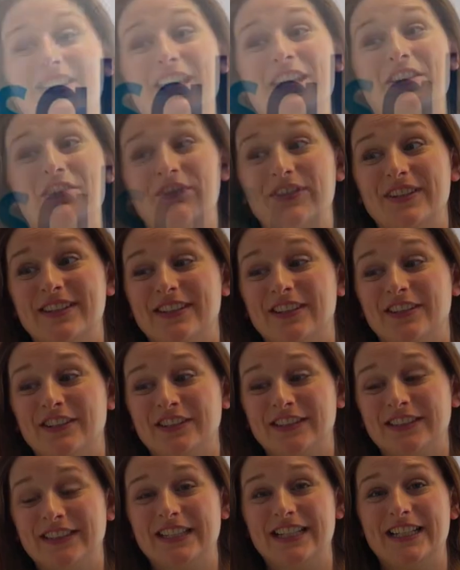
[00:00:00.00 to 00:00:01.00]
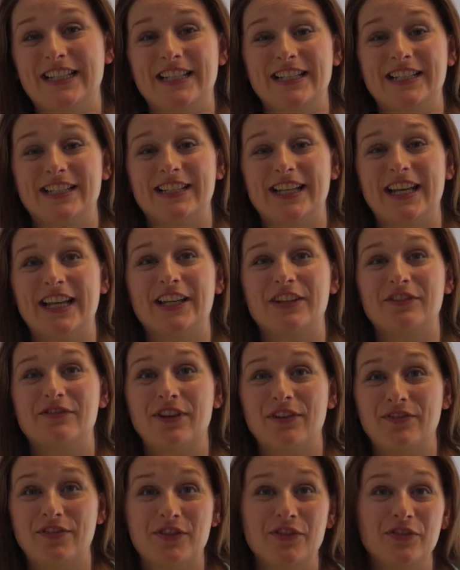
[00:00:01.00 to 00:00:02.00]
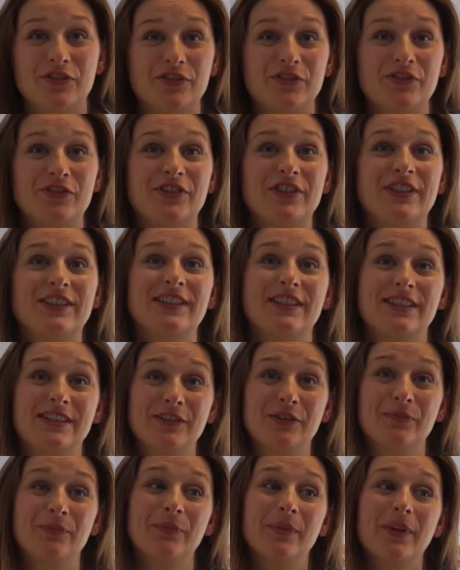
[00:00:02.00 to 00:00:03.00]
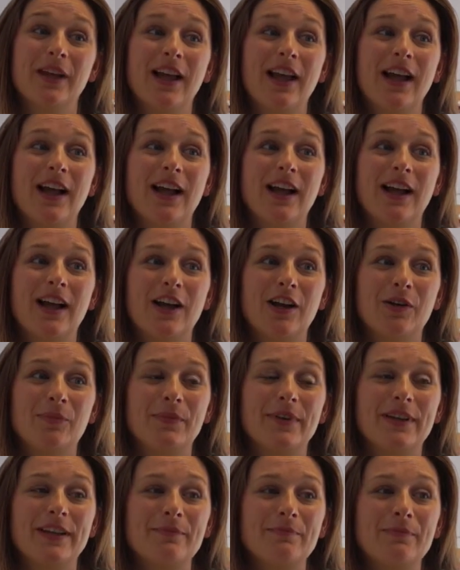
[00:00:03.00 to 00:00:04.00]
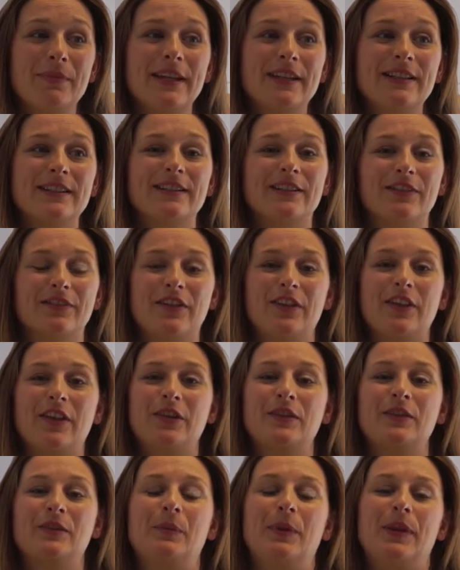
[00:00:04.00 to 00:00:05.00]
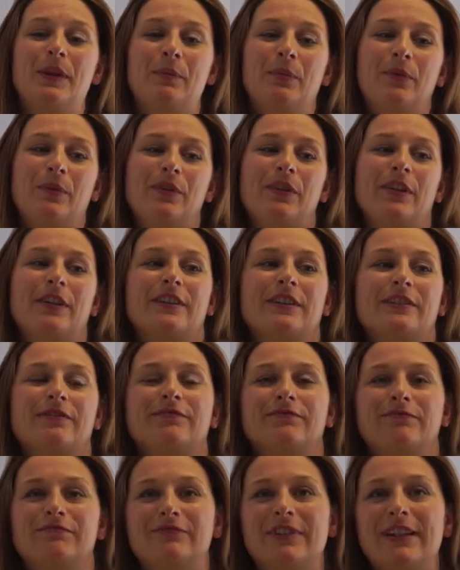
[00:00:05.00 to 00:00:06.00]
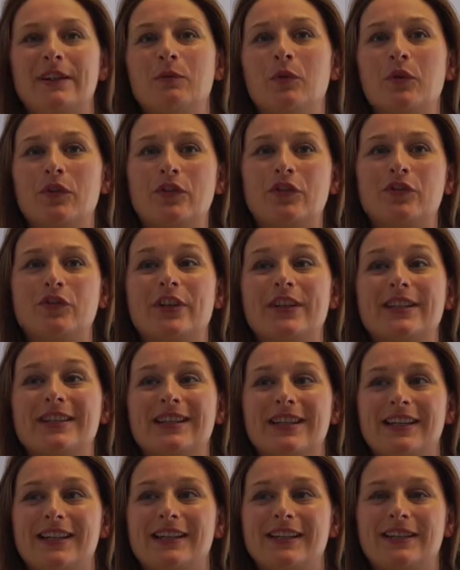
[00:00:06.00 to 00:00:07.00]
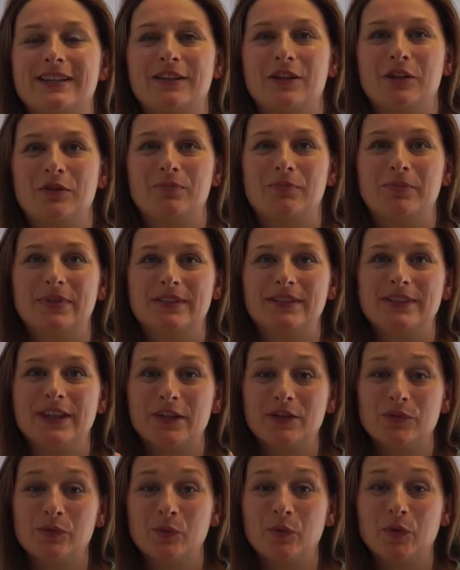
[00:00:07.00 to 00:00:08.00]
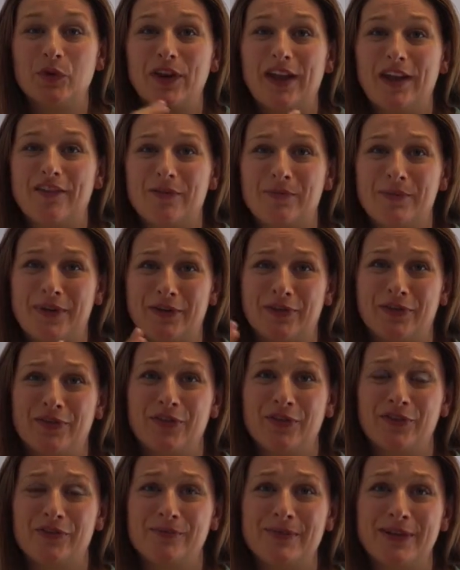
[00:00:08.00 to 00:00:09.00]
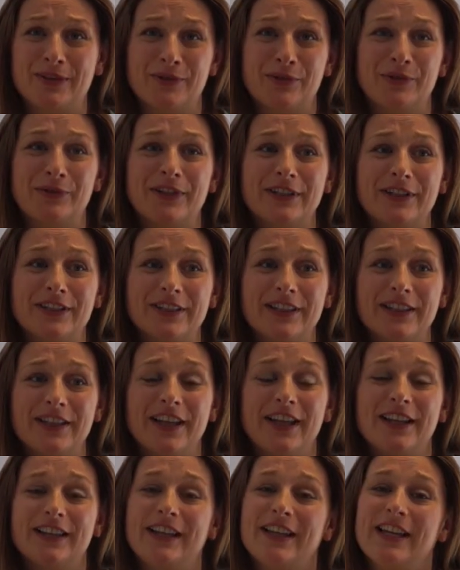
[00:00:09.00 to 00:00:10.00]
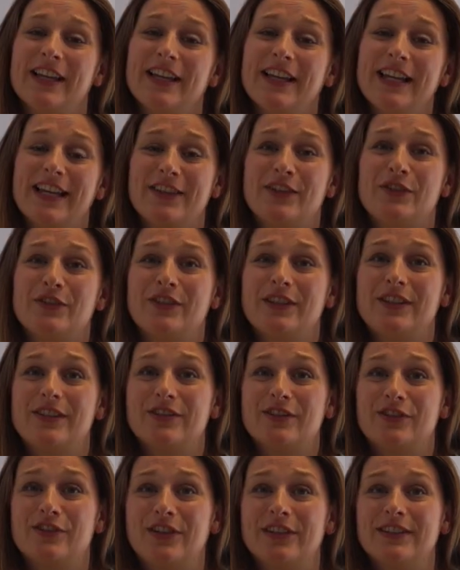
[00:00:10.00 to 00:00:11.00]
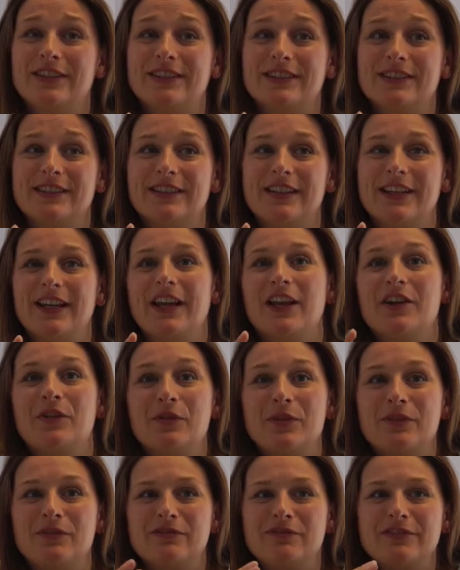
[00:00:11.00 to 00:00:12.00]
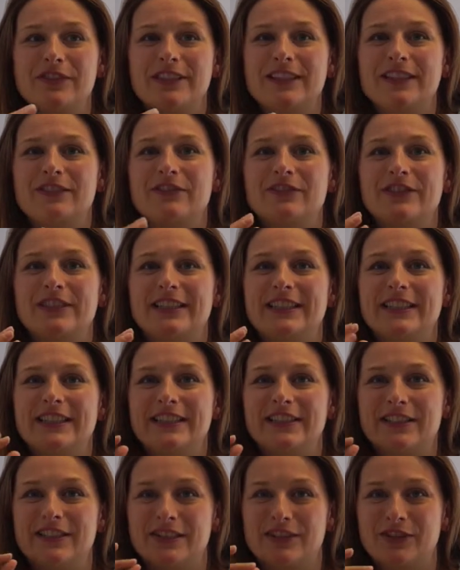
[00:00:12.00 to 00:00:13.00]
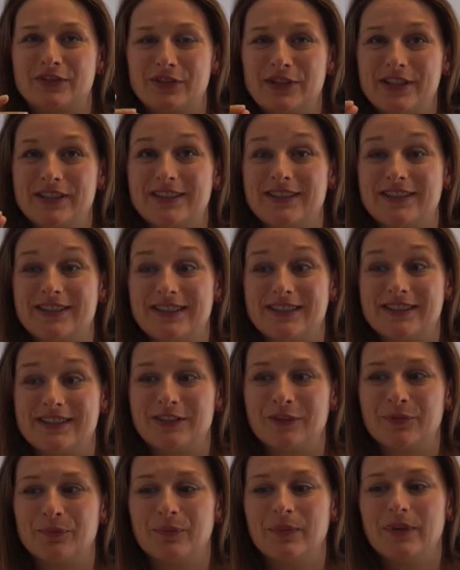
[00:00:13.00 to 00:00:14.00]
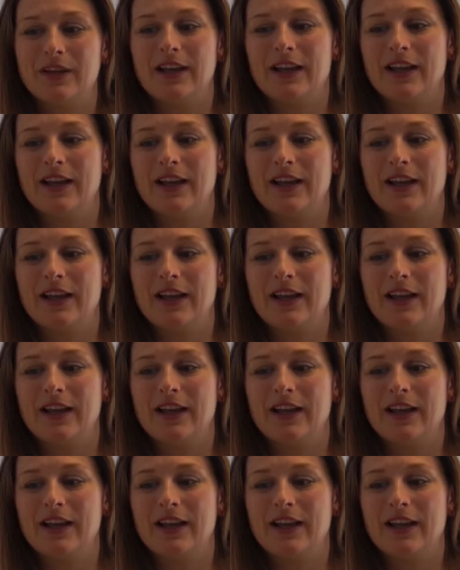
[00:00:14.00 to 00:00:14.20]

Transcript: Invisalign is a revolutionary system. It means that for those people that really want straight teeth but don't want to have a mouthful of metalwork, they can get those teeth straightened with a really discreet system.